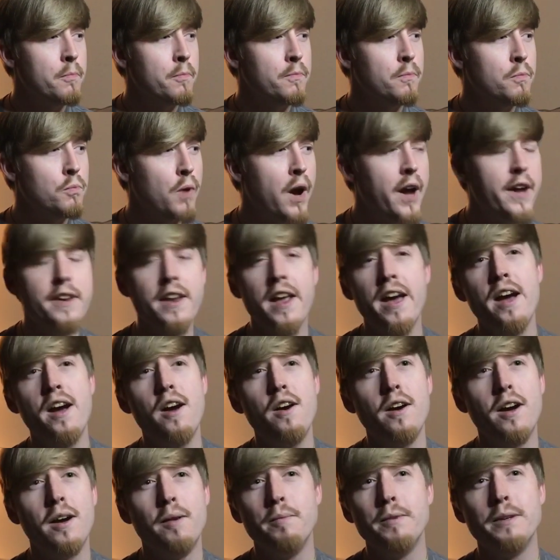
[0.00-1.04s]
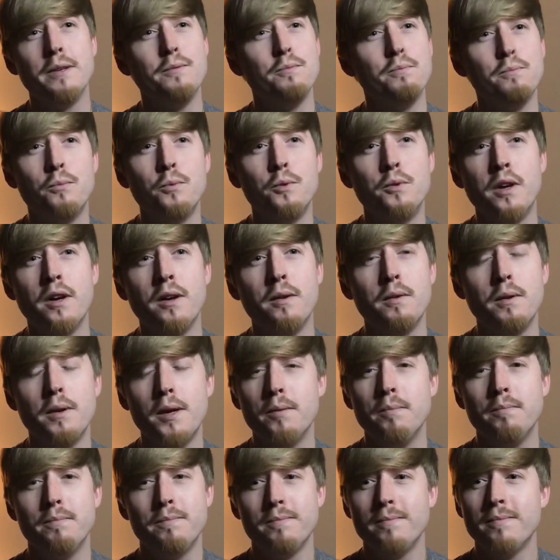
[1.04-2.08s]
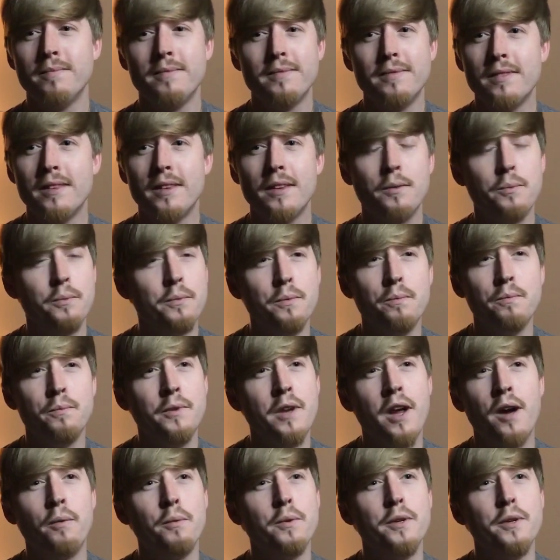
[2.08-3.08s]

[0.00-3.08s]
Right now, I mean, we're not